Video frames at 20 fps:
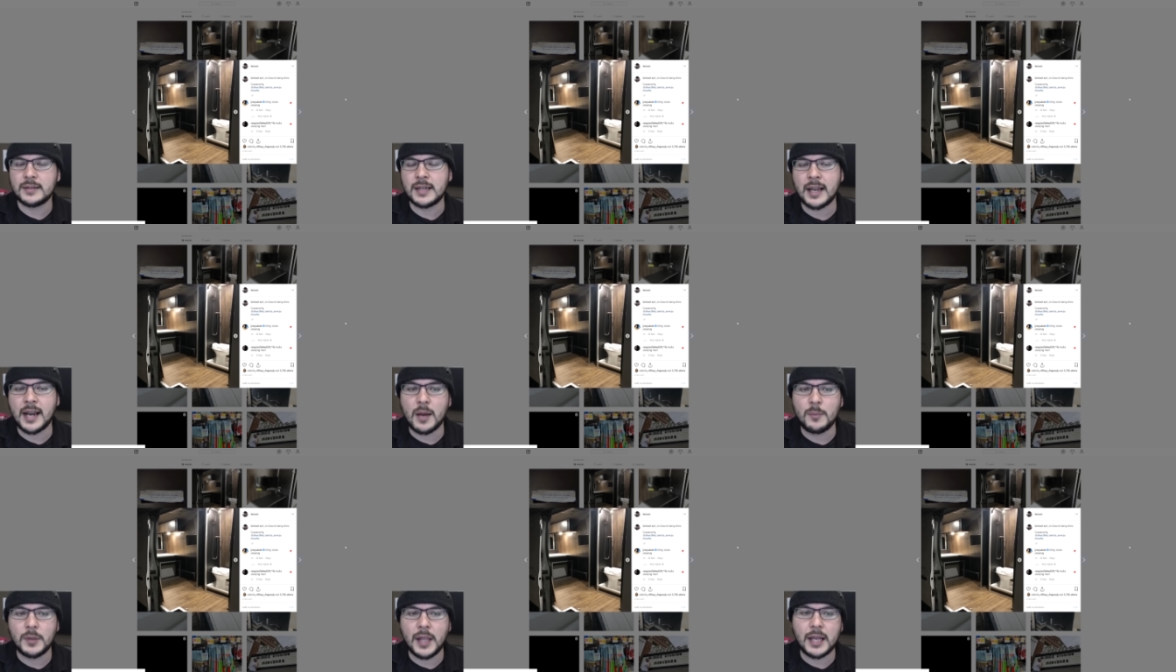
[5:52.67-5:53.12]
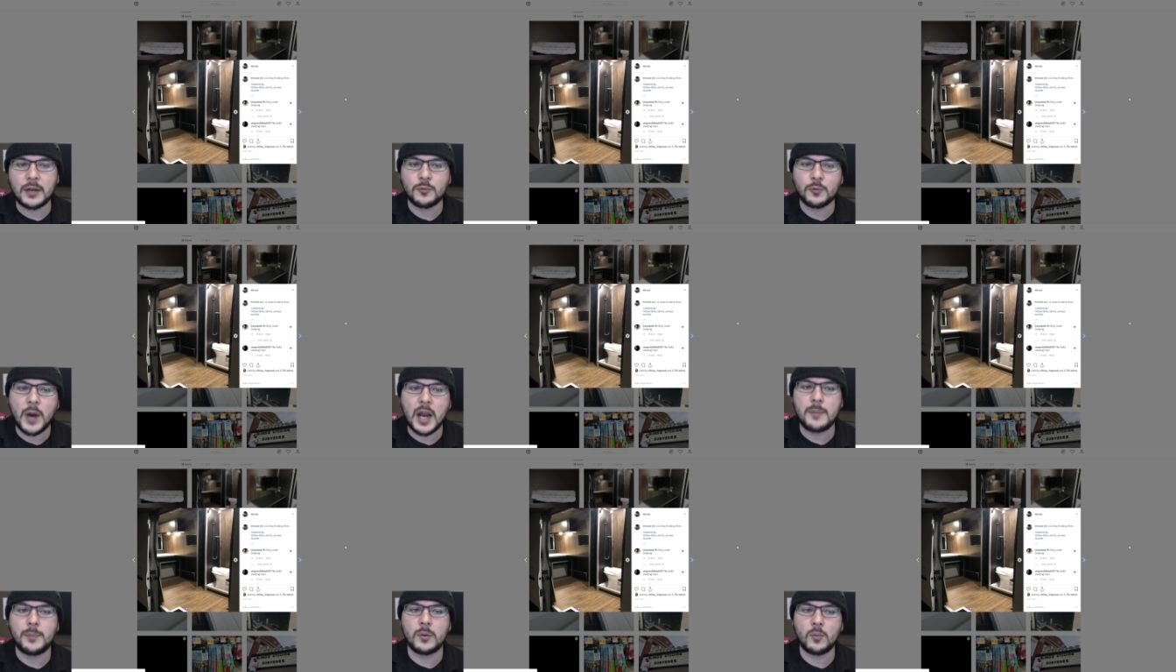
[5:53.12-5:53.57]
And I'm like,
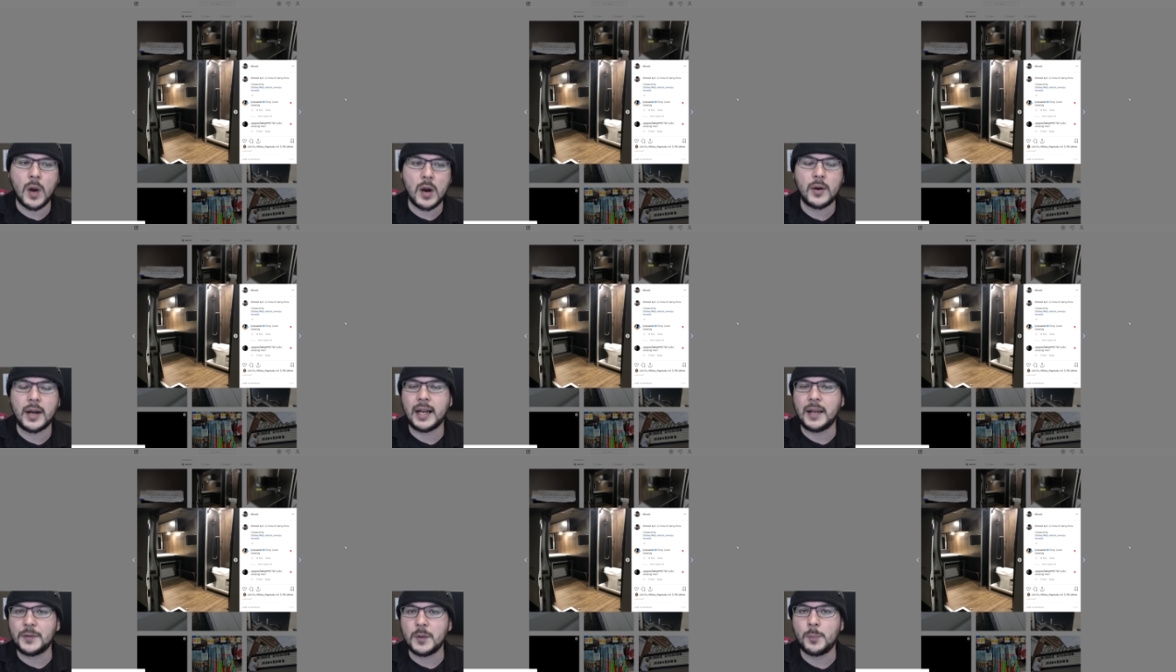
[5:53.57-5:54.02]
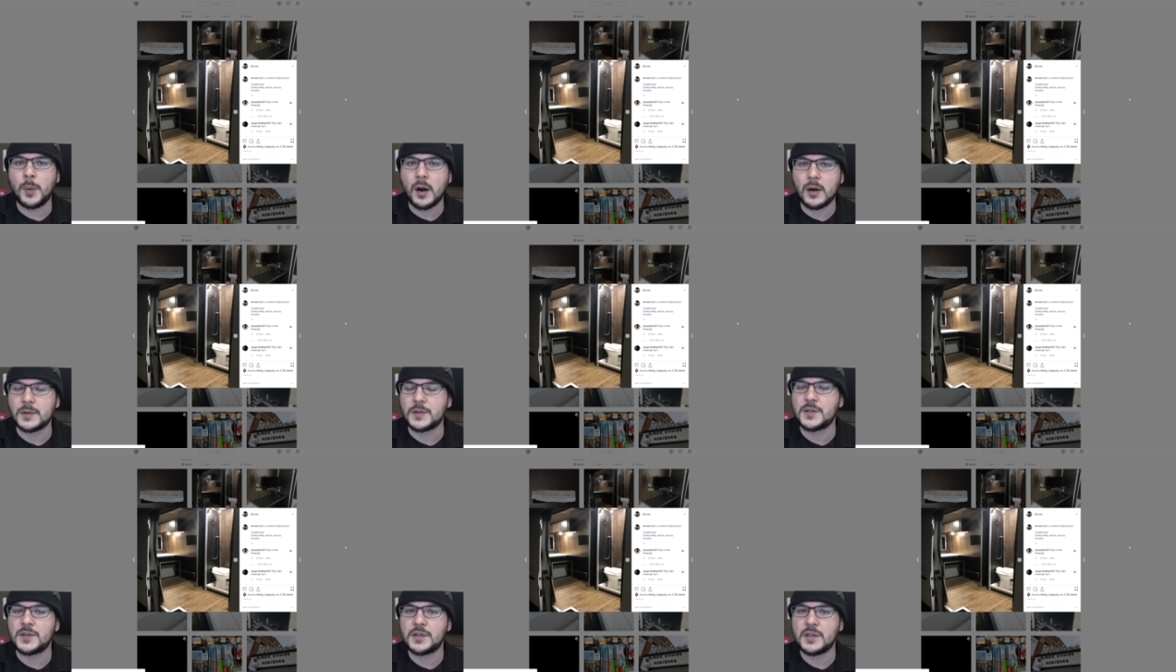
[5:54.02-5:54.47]
right, but where would I get the
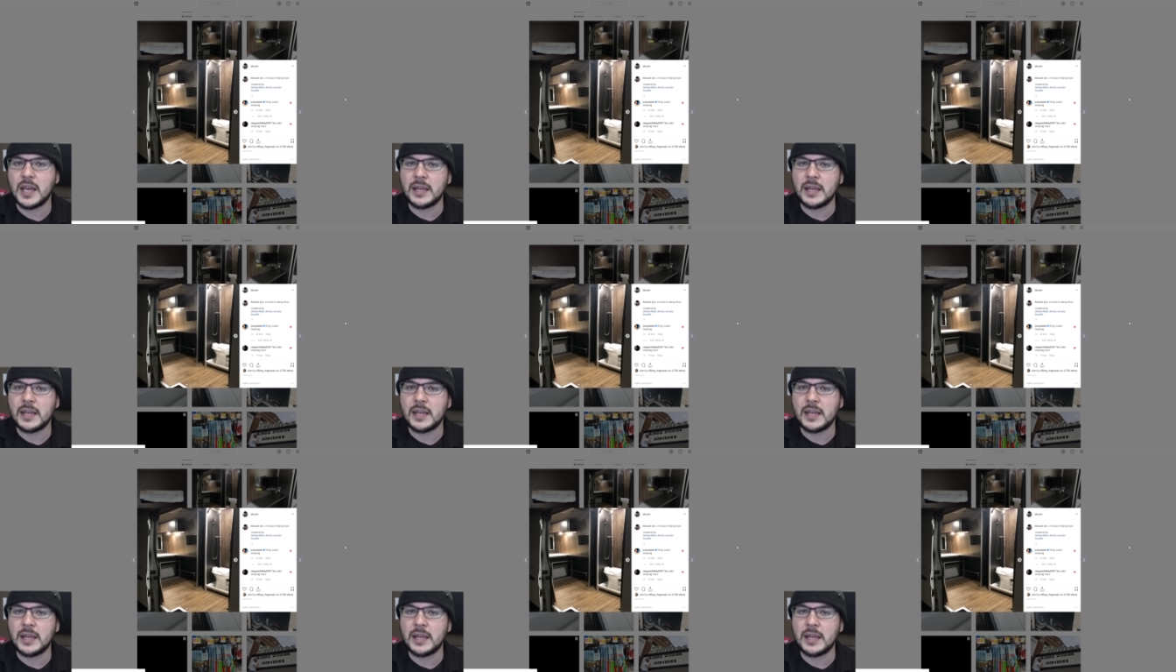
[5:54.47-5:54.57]
parts?